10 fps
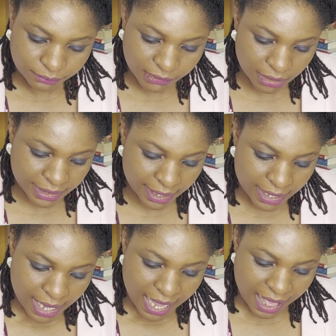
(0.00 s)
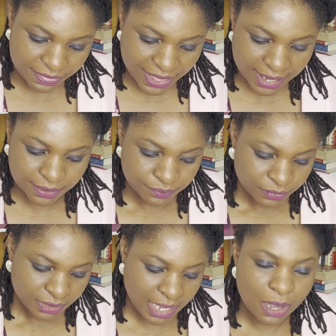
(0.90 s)
Okay, and then
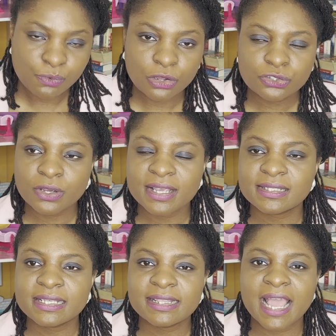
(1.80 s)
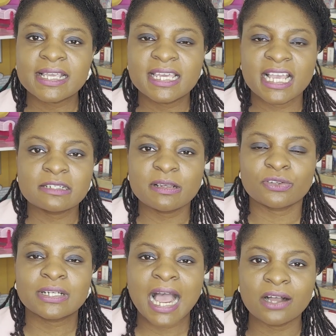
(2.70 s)
we also see the engagement
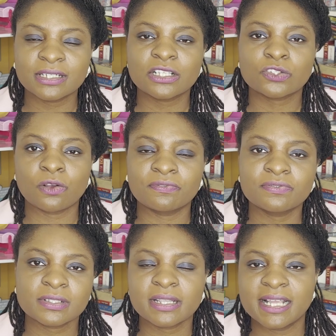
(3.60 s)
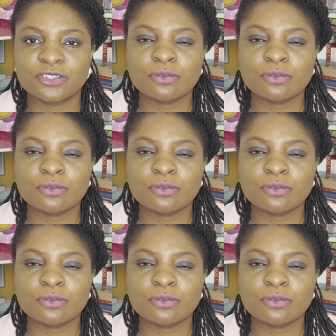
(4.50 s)
on how they solve things.